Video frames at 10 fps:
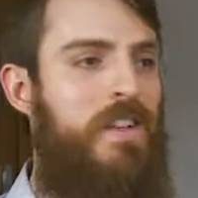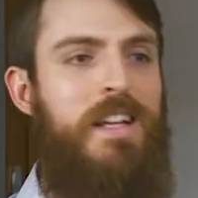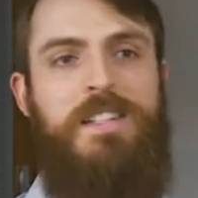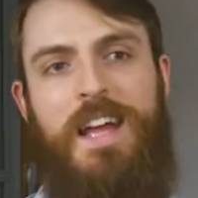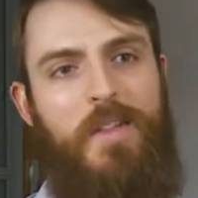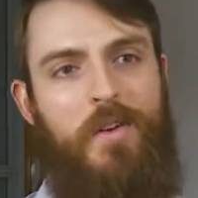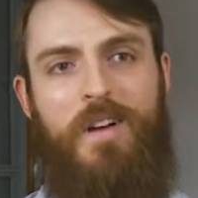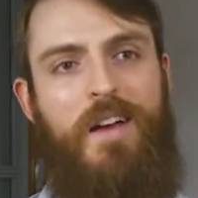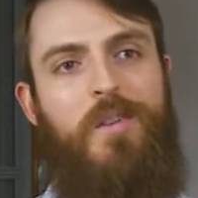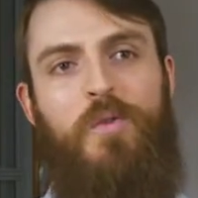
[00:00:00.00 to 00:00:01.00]
to get
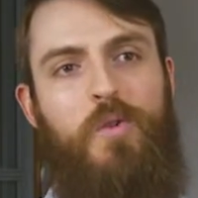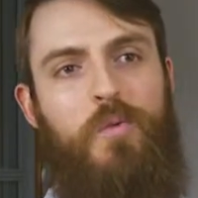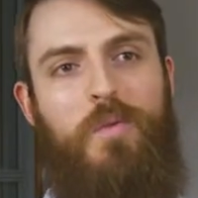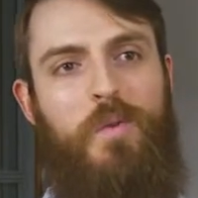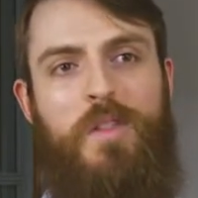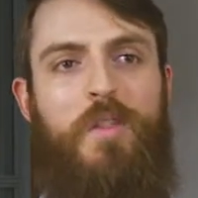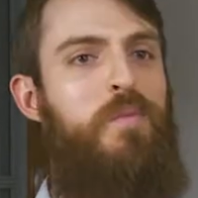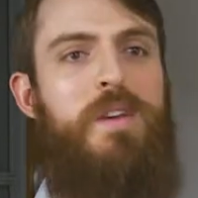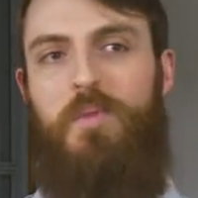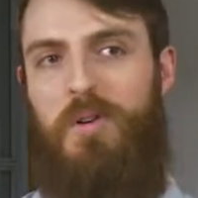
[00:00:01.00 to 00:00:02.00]
together in a room with other
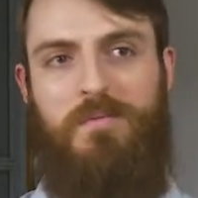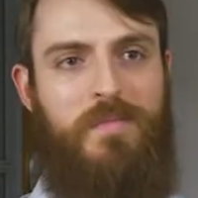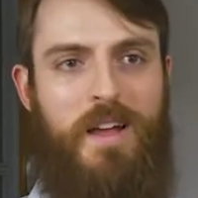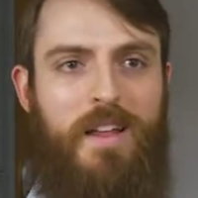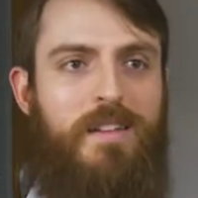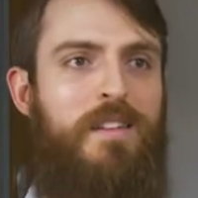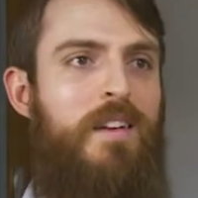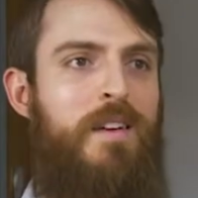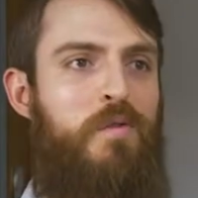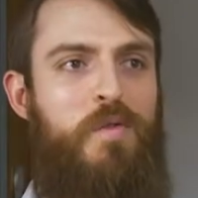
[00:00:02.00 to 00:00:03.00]
people and
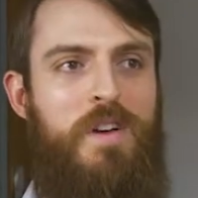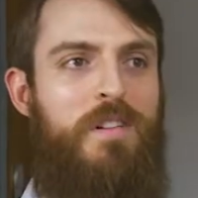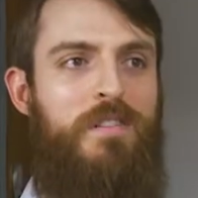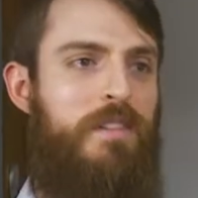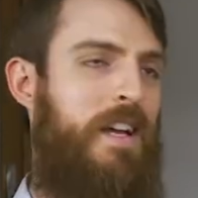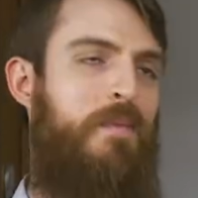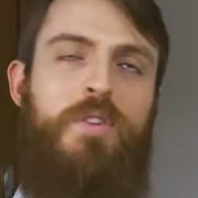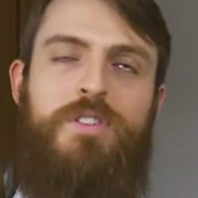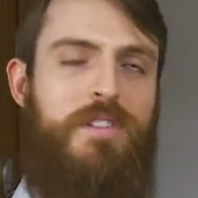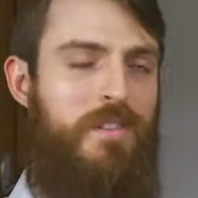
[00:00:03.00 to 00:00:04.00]
feel like a
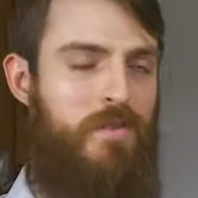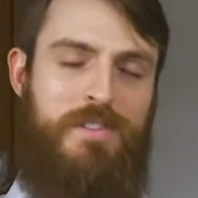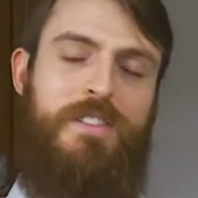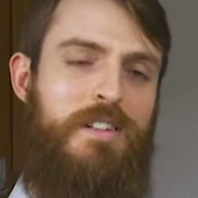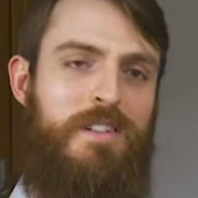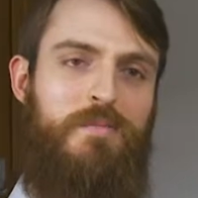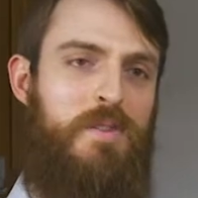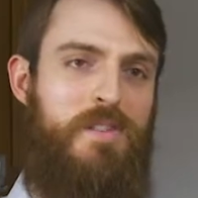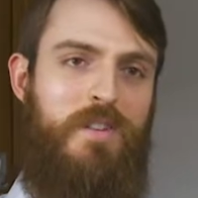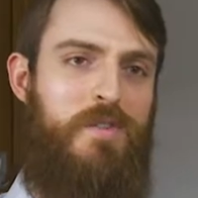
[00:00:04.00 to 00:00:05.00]
person who's listening to
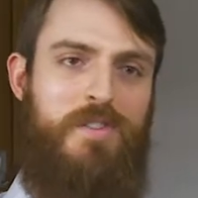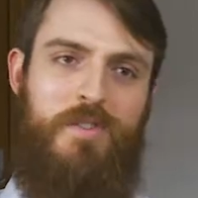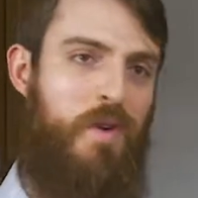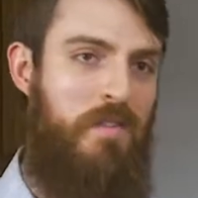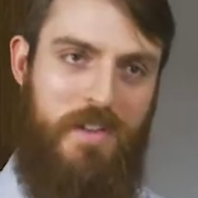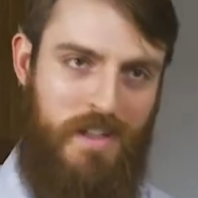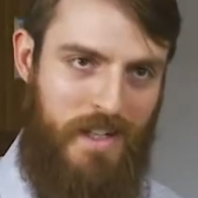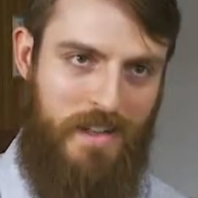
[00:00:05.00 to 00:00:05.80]
music, which is a great feeling.